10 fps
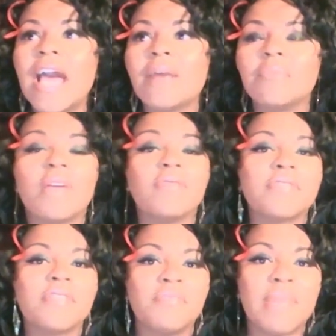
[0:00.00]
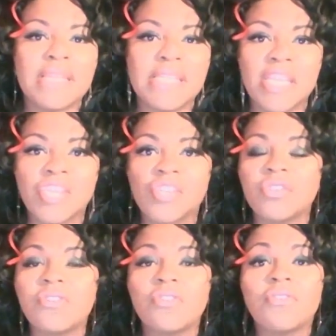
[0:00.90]
um, levels of meditation or
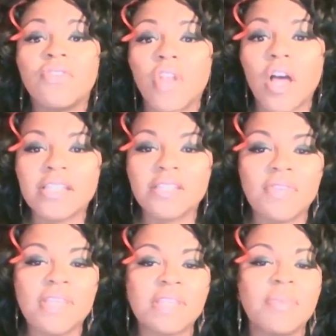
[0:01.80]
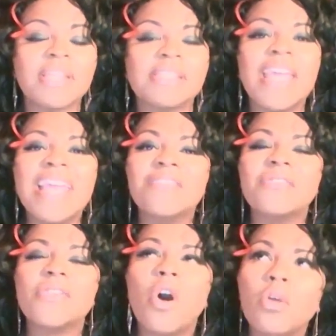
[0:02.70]
different philosophies because because
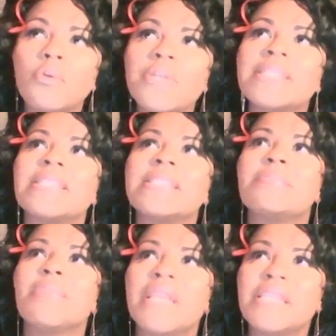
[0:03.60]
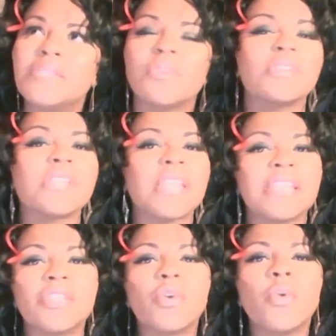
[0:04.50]
there's always this place where there's like
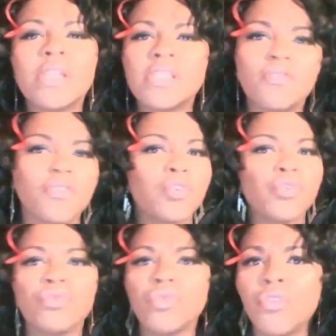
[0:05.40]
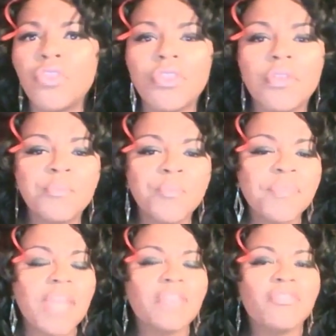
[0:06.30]
this quest for truth
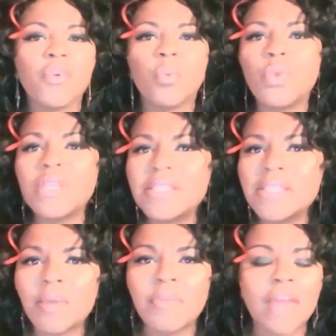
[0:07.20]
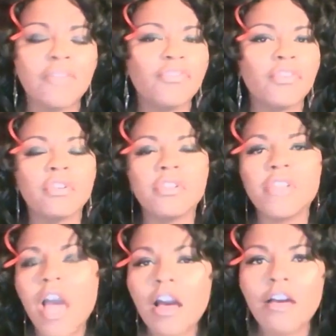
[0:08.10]
and for wisdom and for
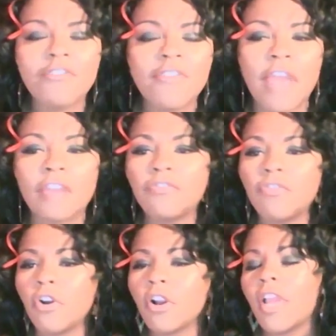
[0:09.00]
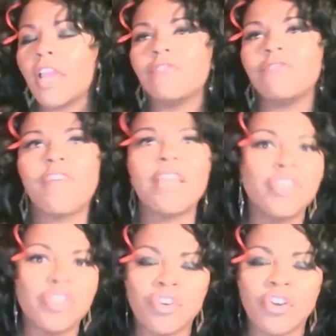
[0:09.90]
love and for
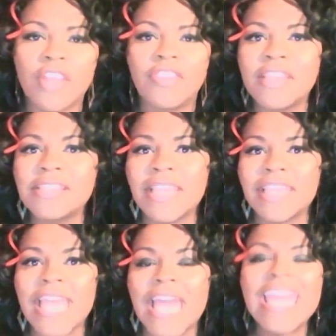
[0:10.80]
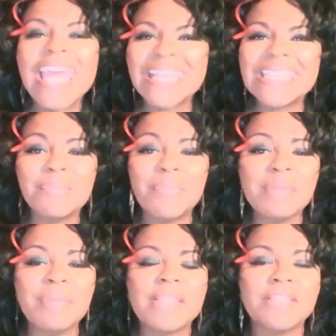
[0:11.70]
adventure and things like that. That's a
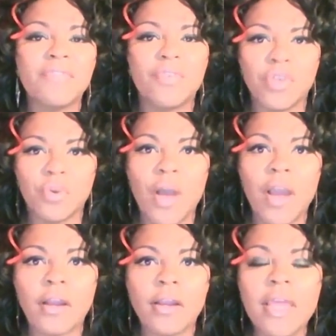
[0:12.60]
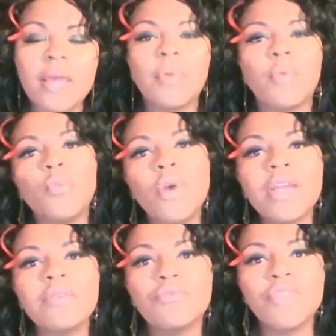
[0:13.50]
big piece of who you are. But
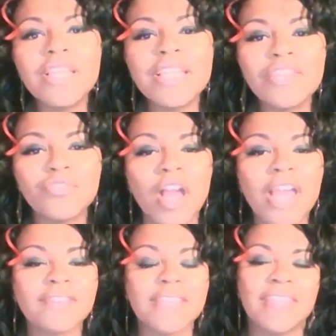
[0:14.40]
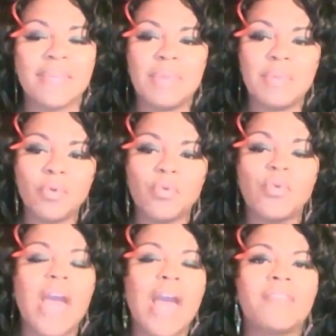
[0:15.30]
what really drives, I think, people who
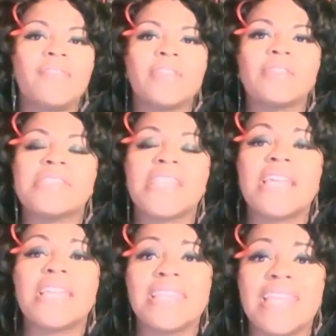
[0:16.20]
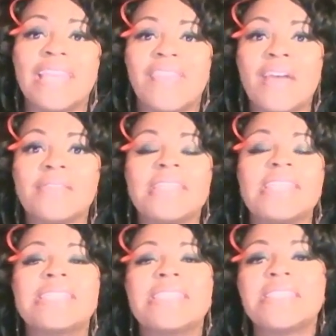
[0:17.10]
have their sun in the ninth house
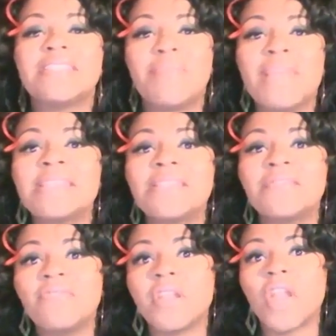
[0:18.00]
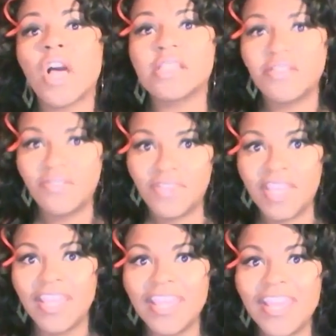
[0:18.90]
is this space of philosophy,
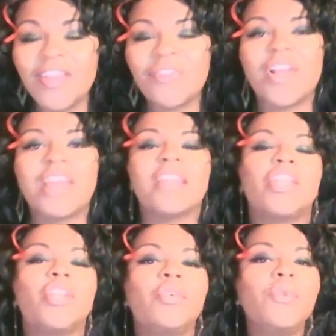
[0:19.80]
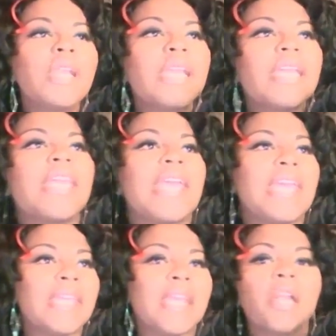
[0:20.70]
right? Like you want to
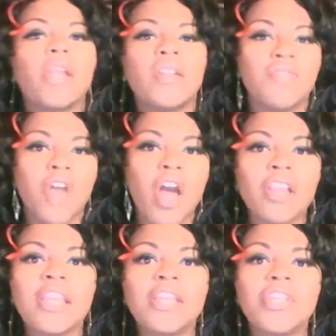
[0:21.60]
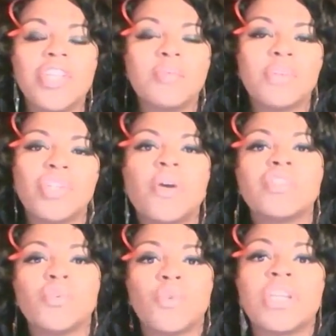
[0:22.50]
gain a lot of knowledge, but you
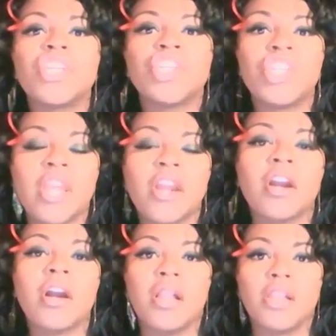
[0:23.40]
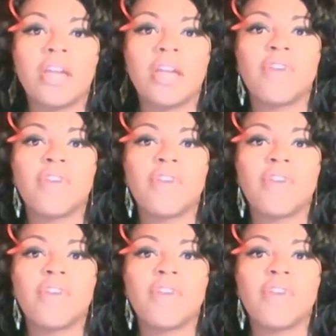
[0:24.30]
also want to share a lot of